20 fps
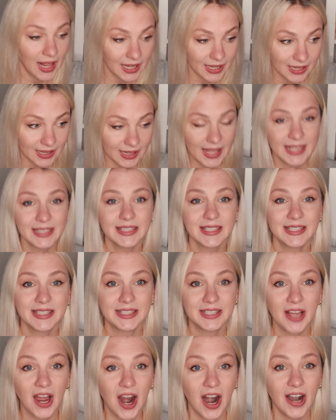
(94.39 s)
Let's
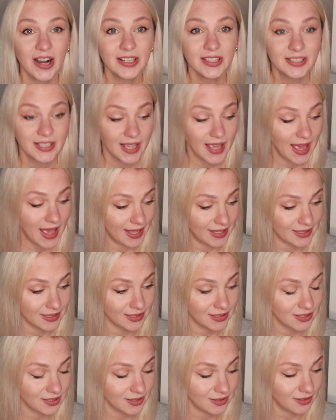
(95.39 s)
start.
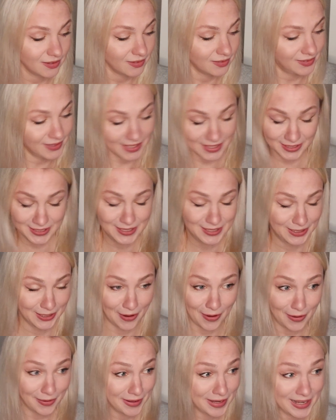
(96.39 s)
And this
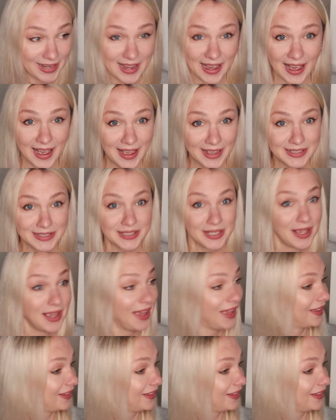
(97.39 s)
story, guys,